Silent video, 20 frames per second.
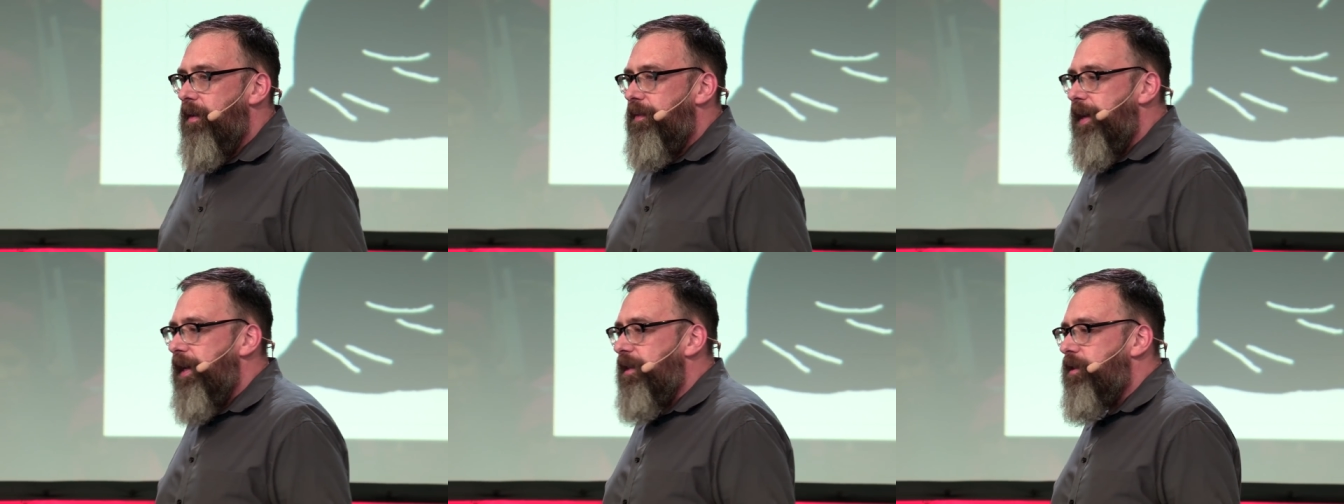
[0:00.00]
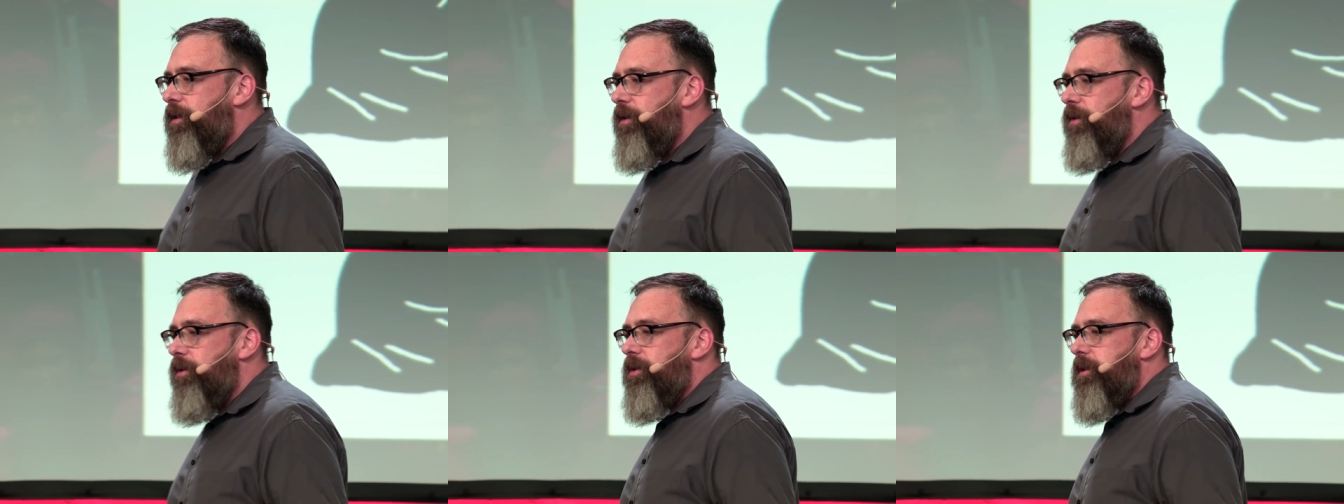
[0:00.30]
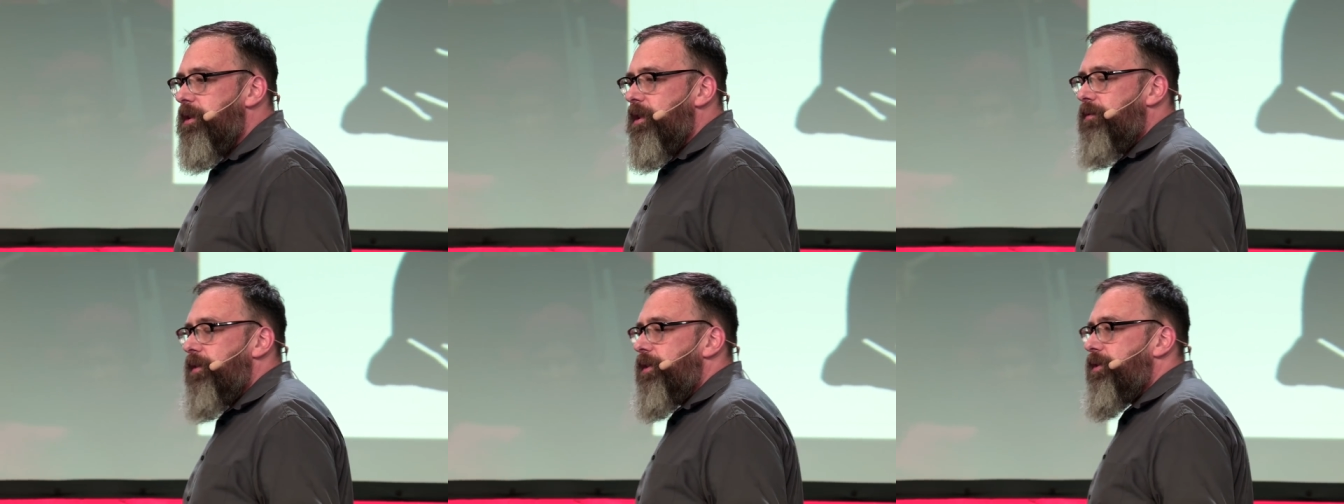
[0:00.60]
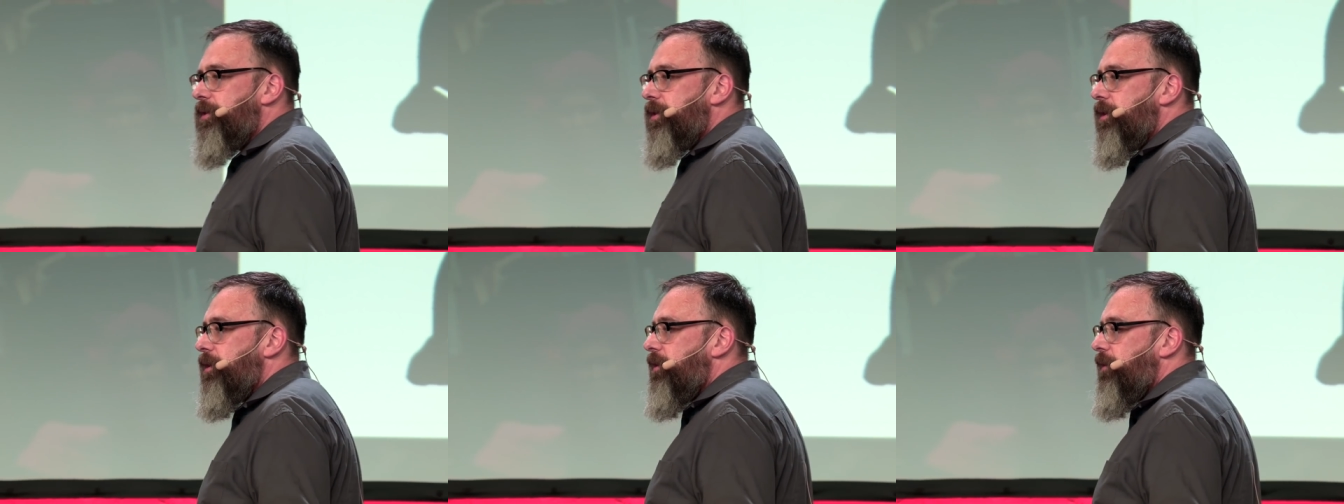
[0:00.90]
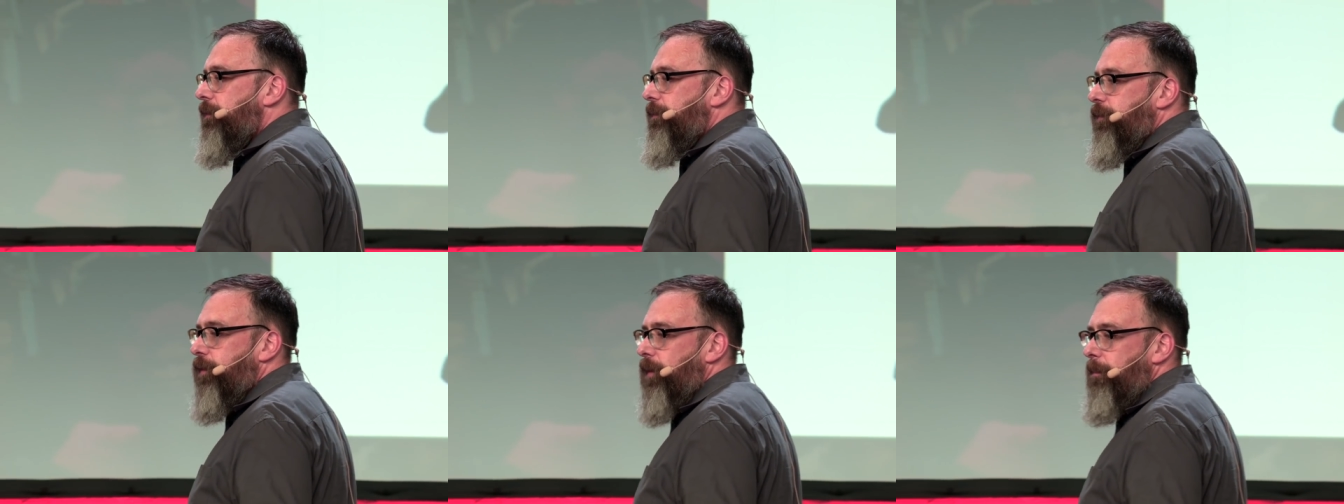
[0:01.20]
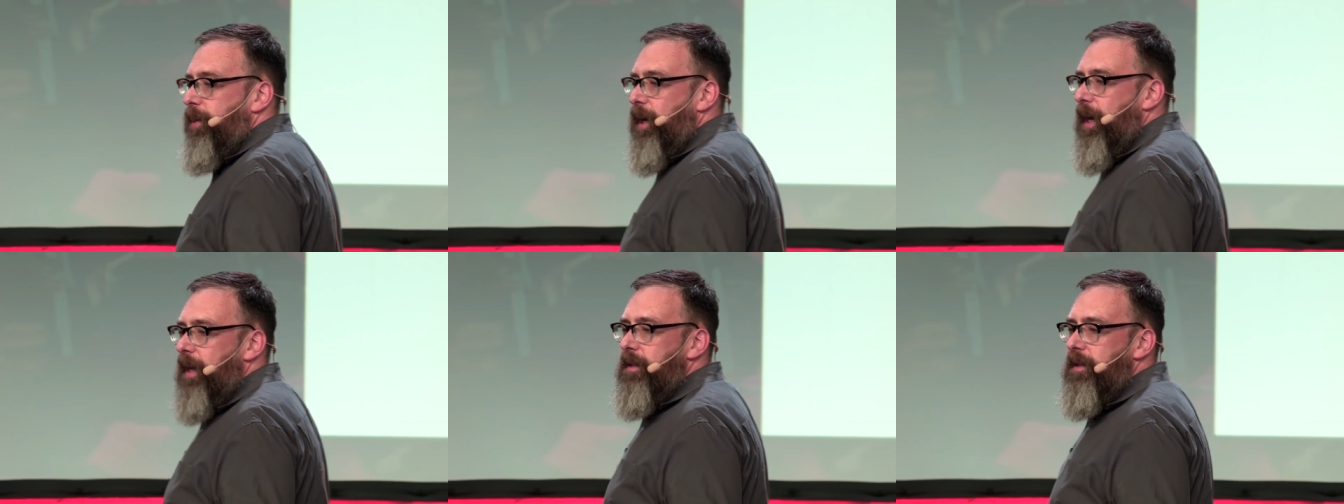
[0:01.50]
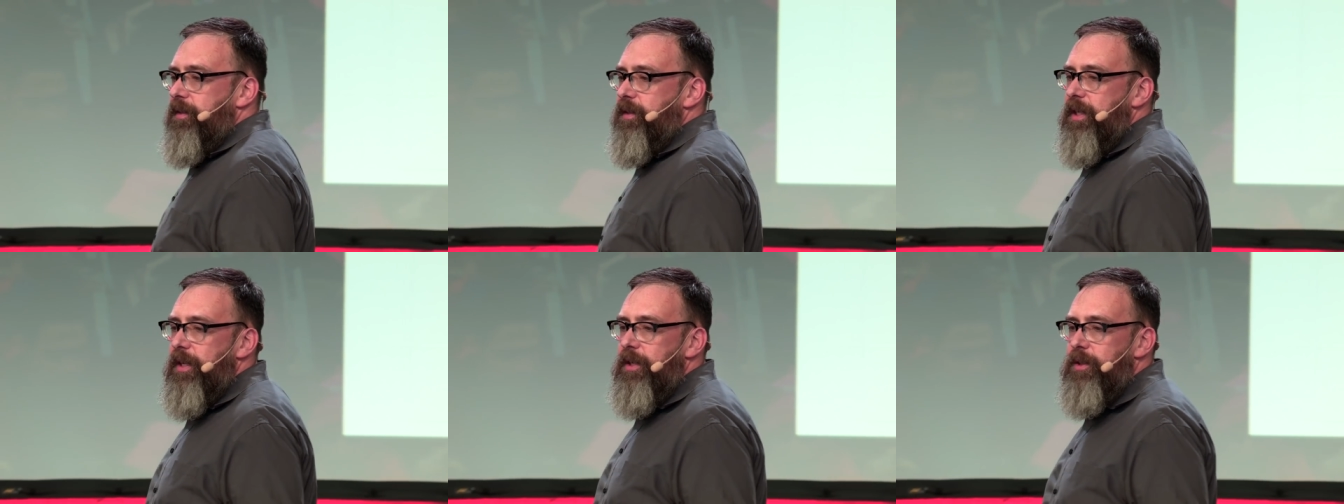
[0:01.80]
That's usually reserved for
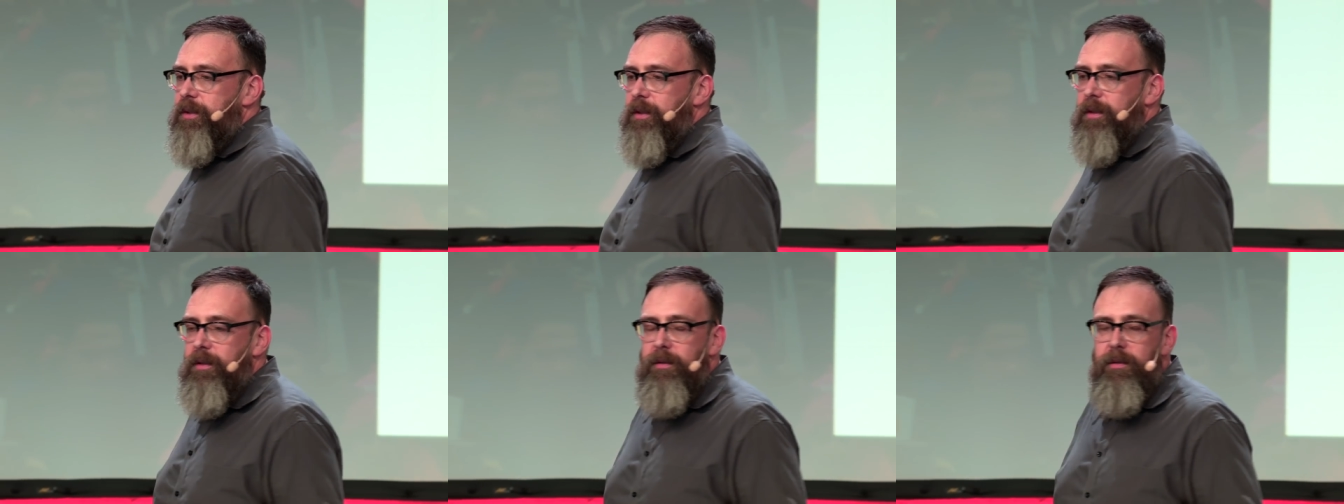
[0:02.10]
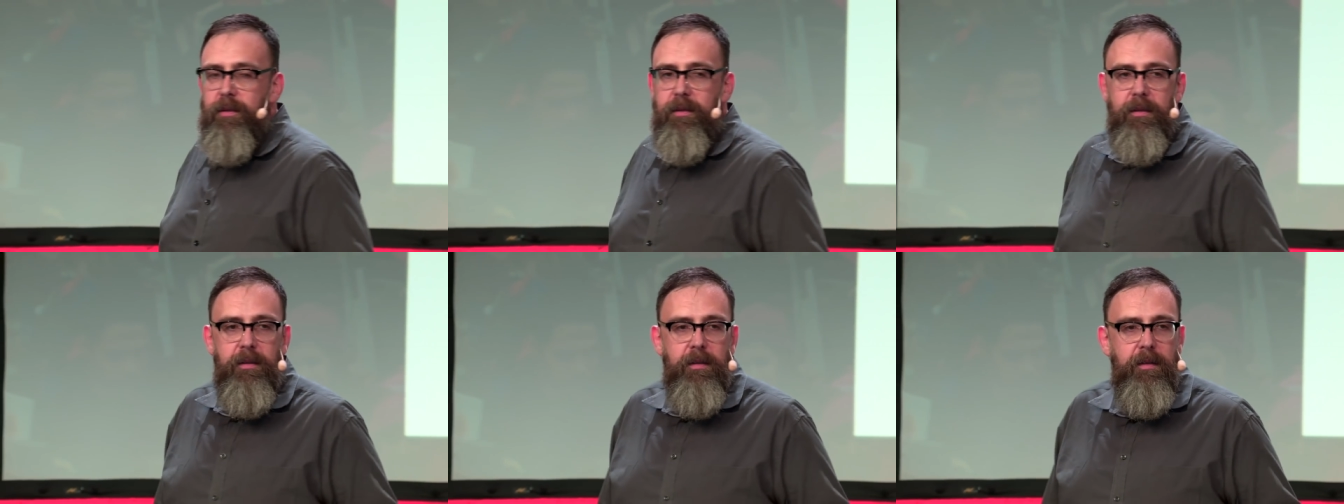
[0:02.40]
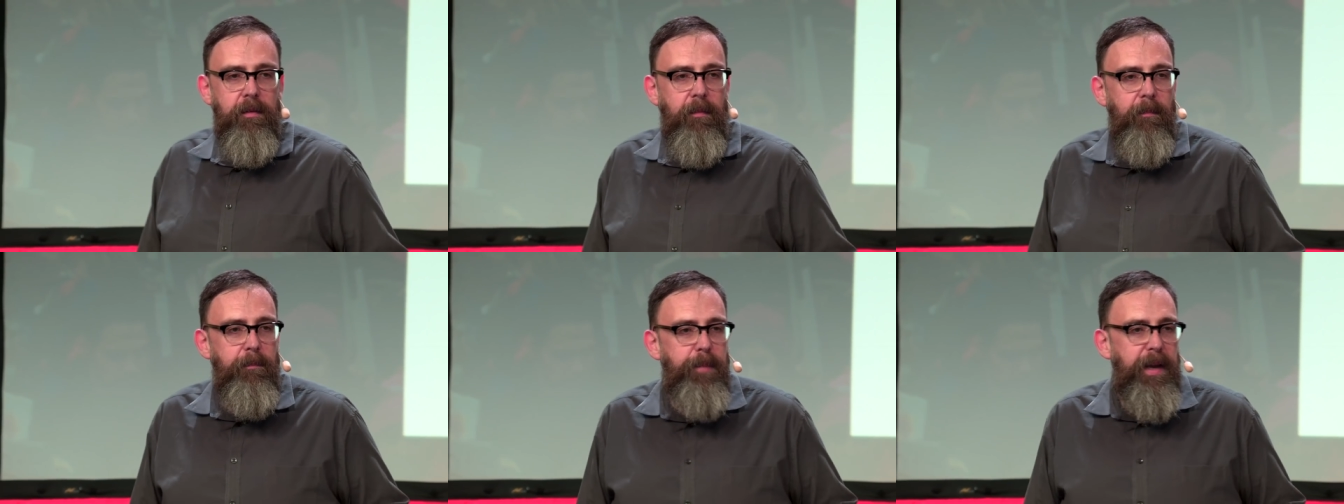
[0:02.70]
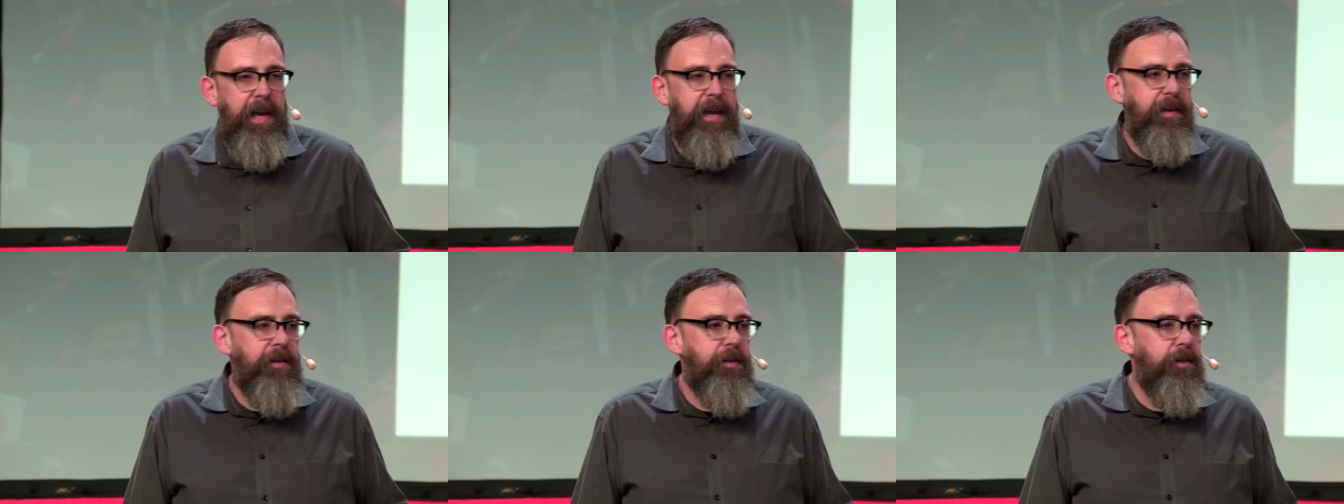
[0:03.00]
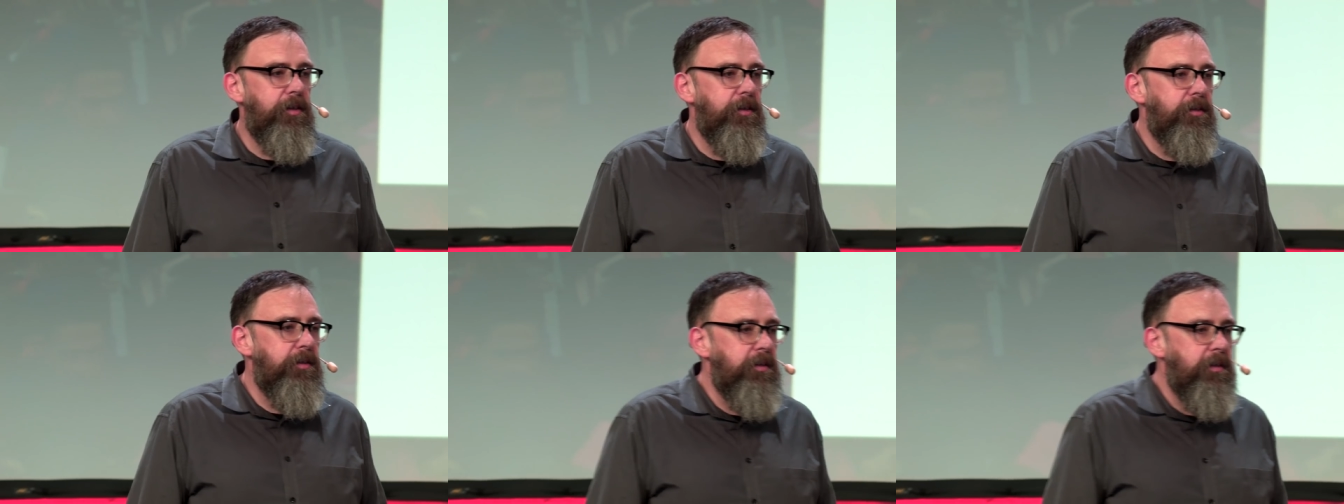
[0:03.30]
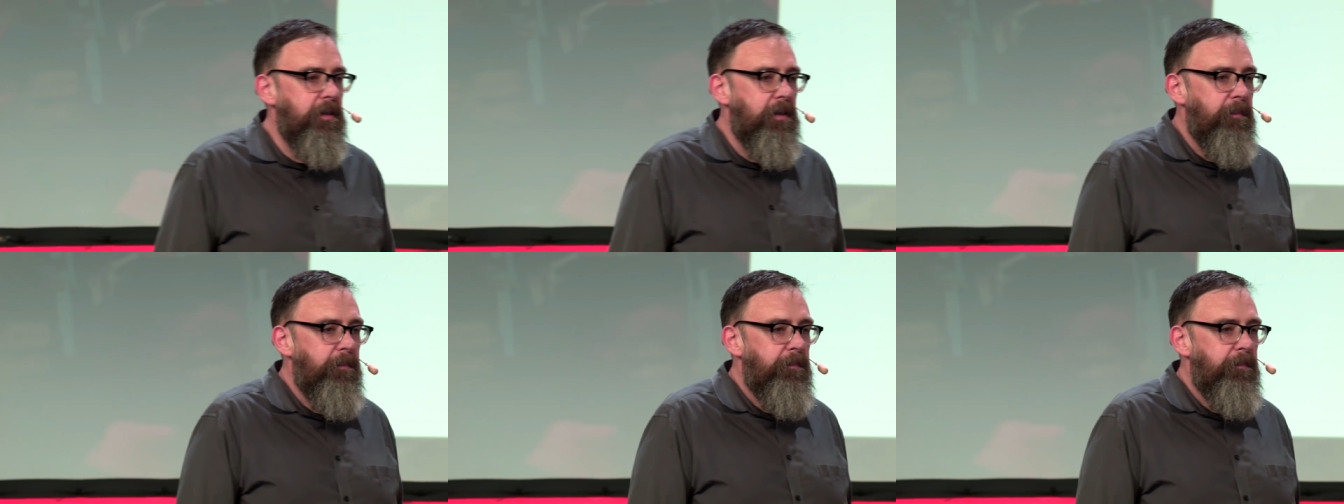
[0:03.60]
politicians bankers,